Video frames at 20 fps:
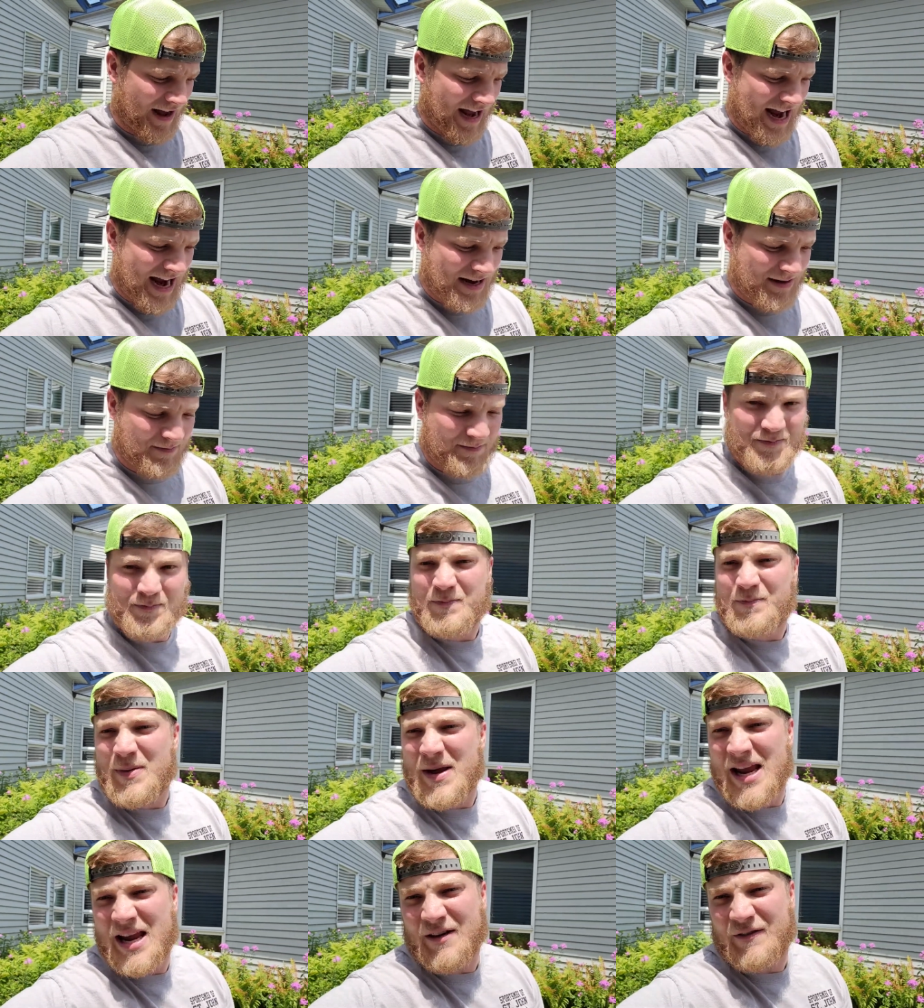And
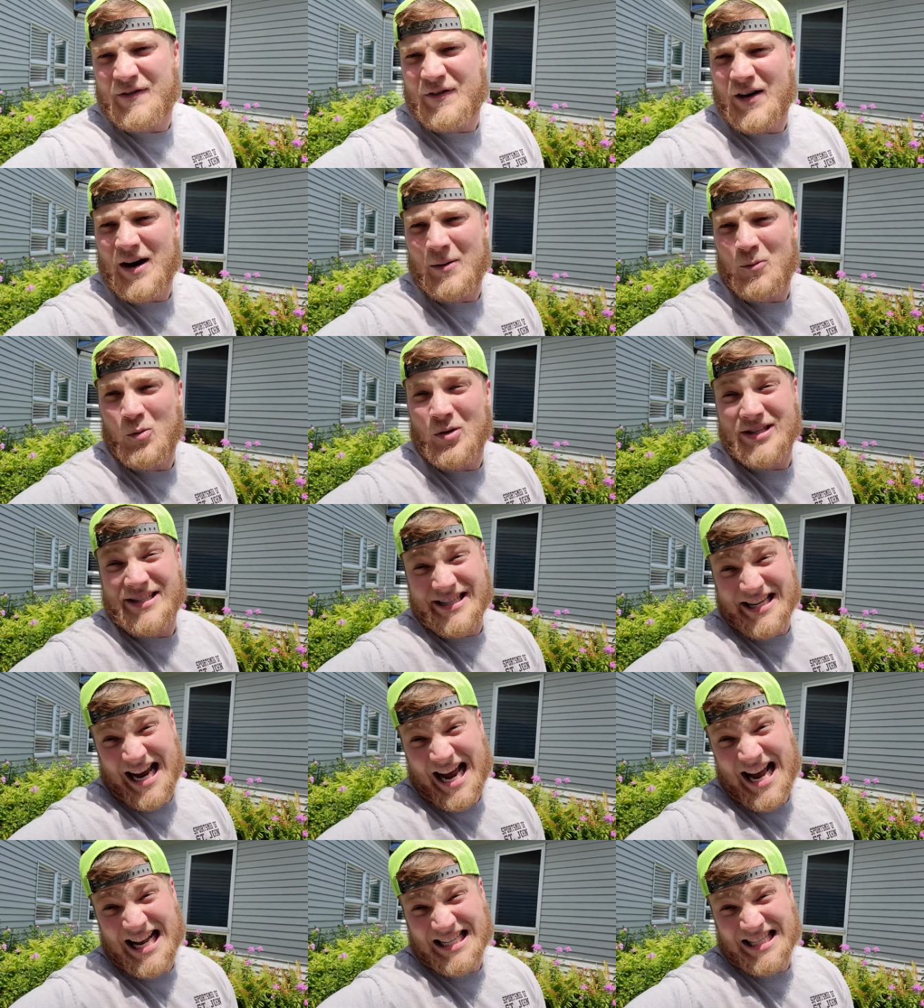being from
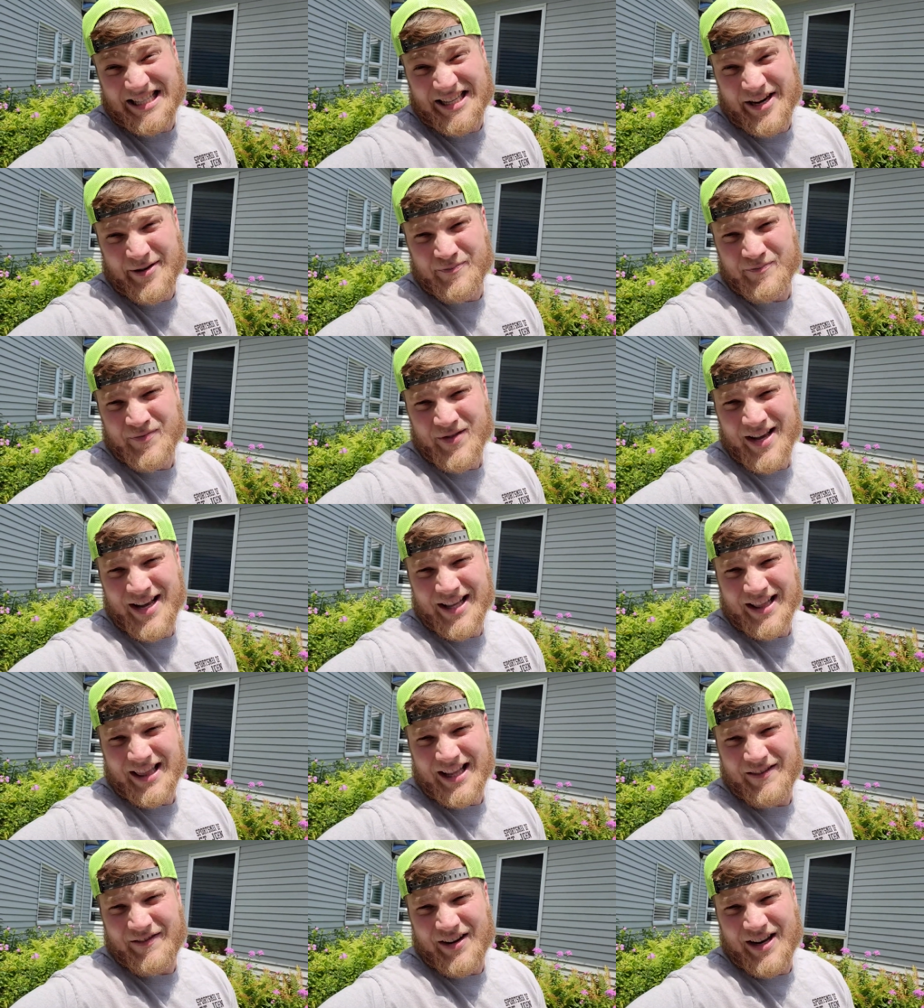Wisconsin,
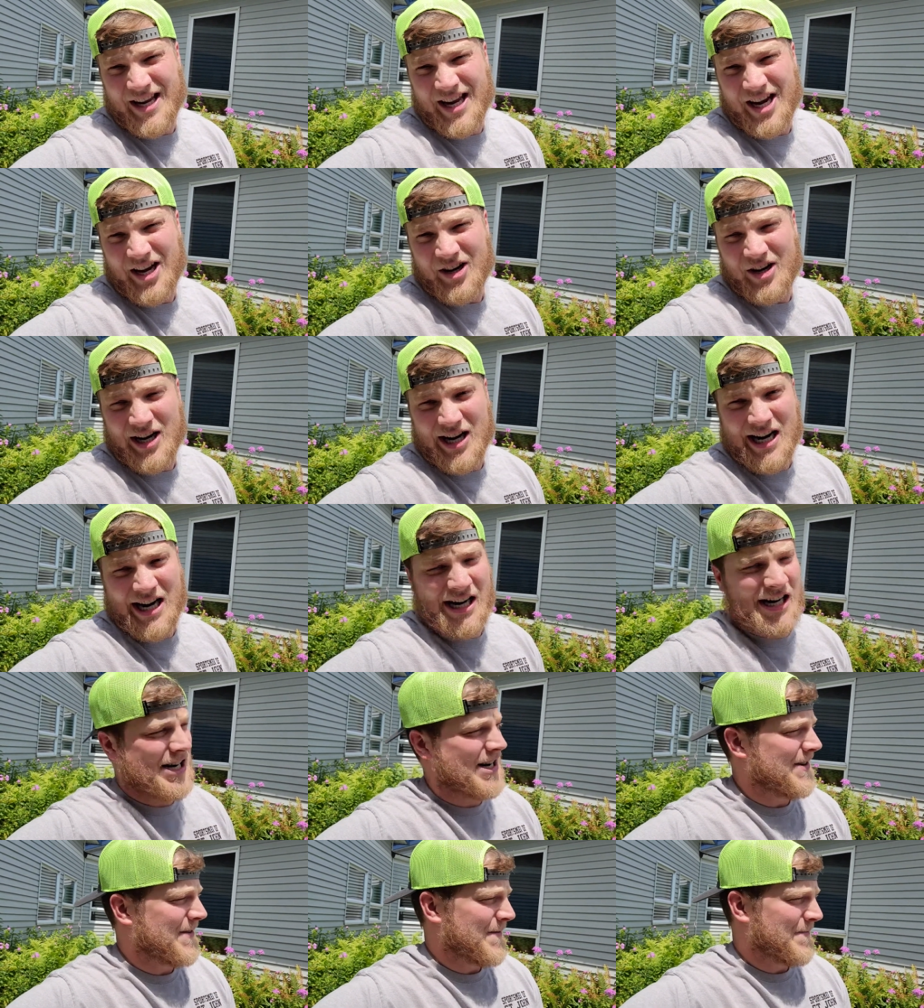living here
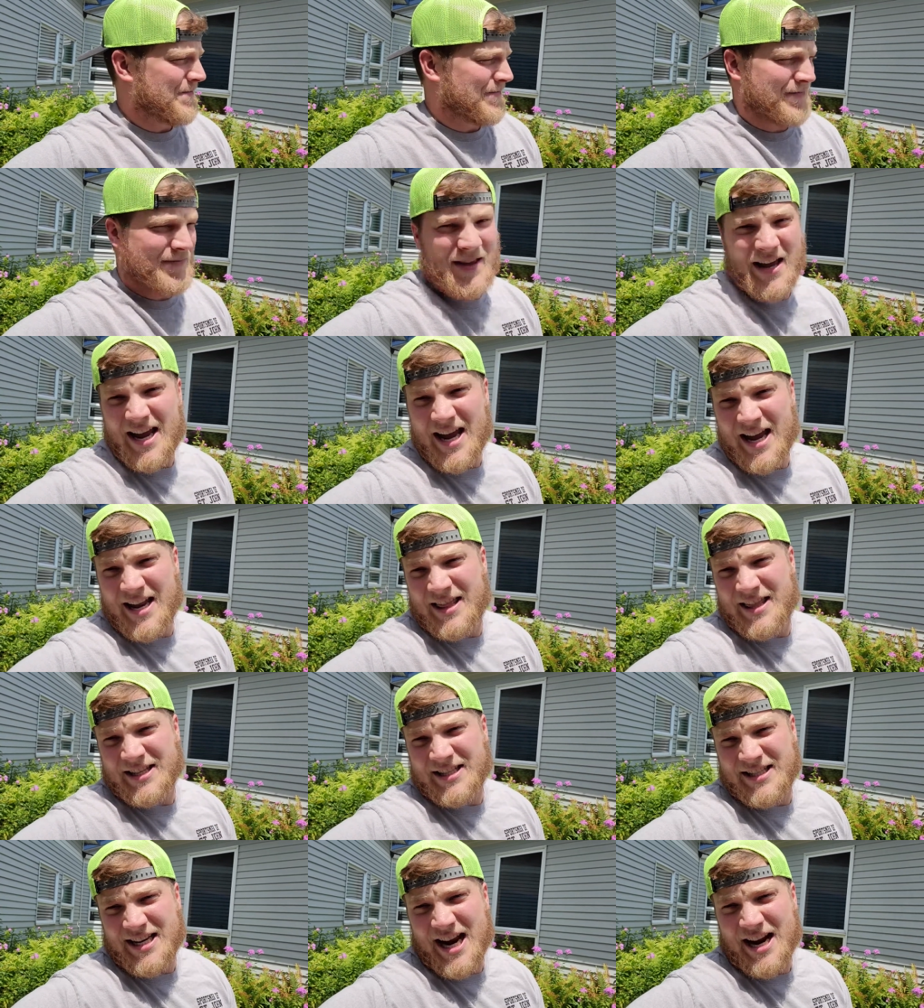in in
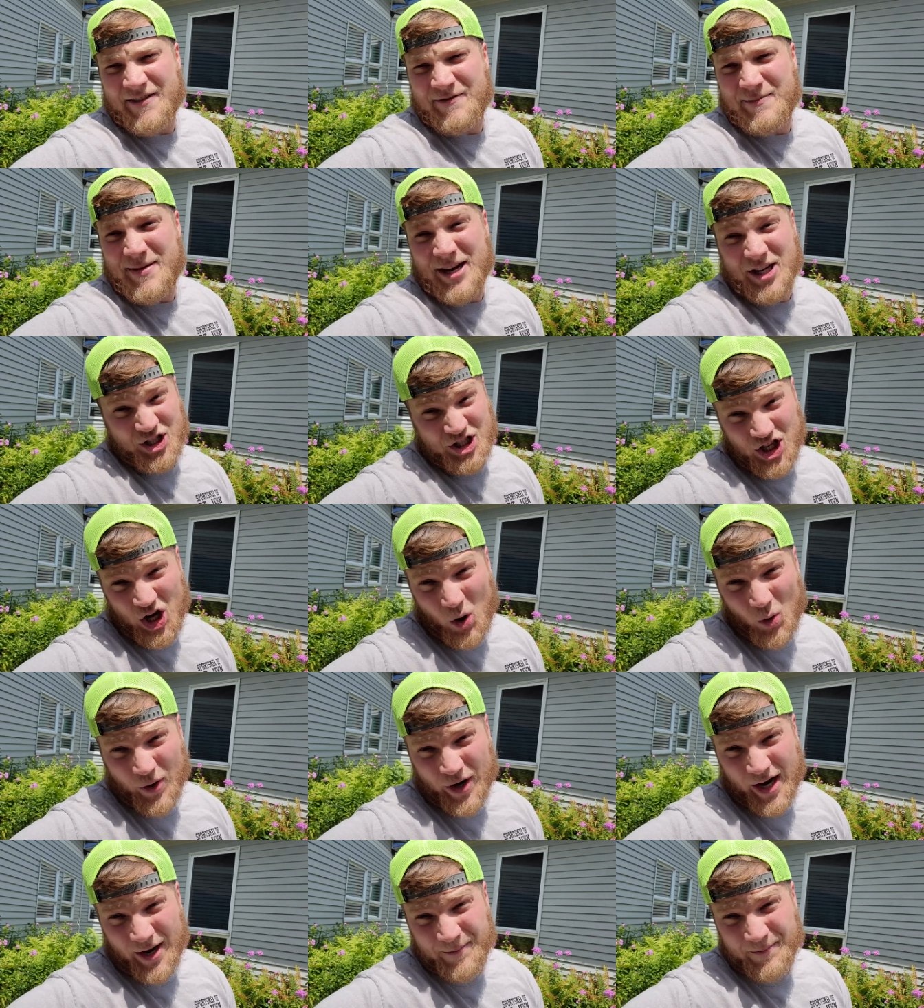the state of
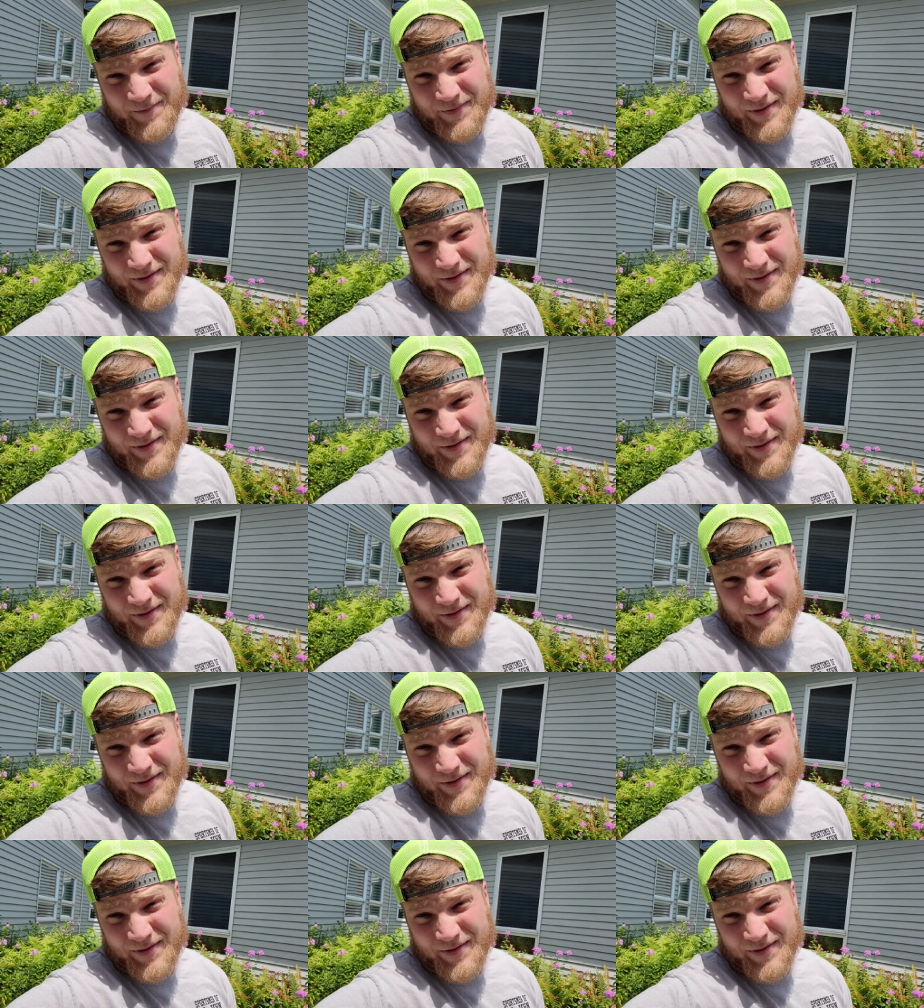Minnesota,